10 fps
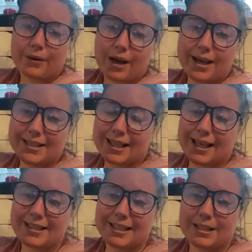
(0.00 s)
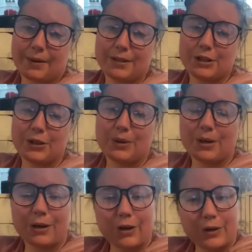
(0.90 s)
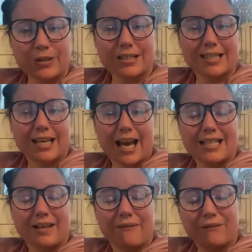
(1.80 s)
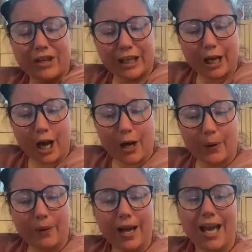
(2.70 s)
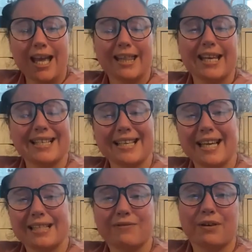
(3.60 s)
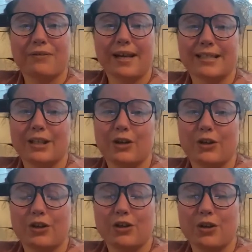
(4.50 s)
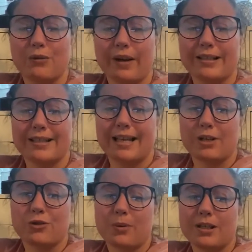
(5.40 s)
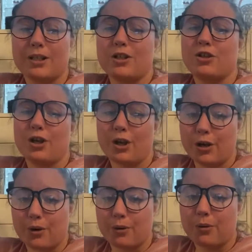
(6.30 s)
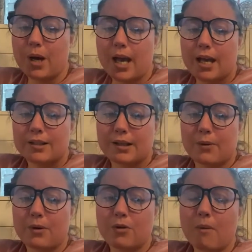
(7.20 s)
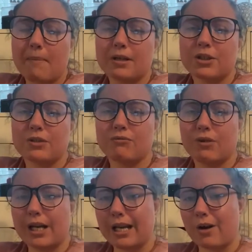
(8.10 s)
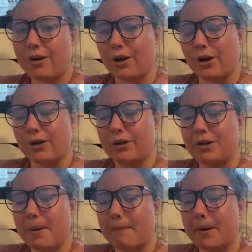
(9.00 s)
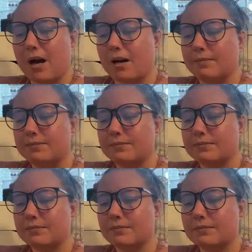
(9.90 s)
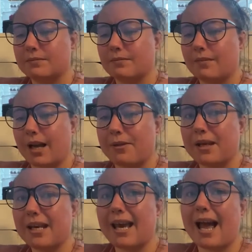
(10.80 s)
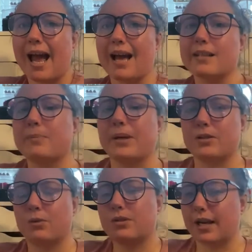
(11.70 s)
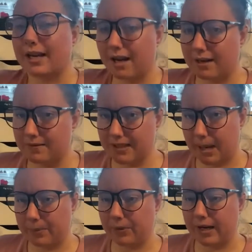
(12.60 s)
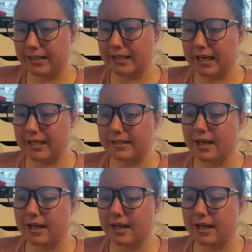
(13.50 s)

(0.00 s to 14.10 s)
guys, that is going to conclude today's video. This is reflecting on 2022. So not much has really gone on, but I think it has, but it's also like kind of separated.